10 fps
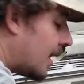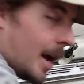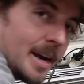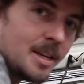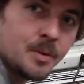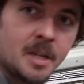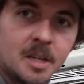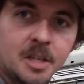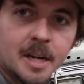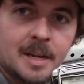I guess we need to
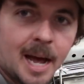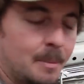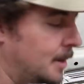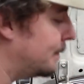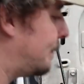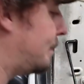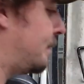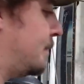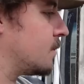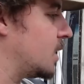check timing.
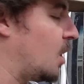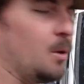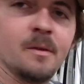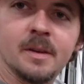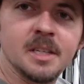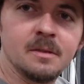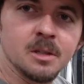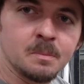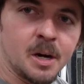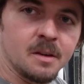I wonder if it's even
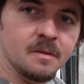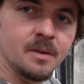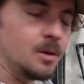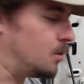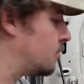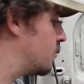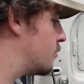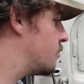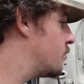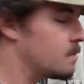spraying fuel.
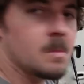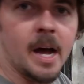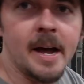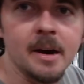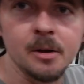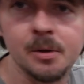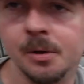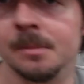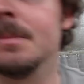I got a new tool.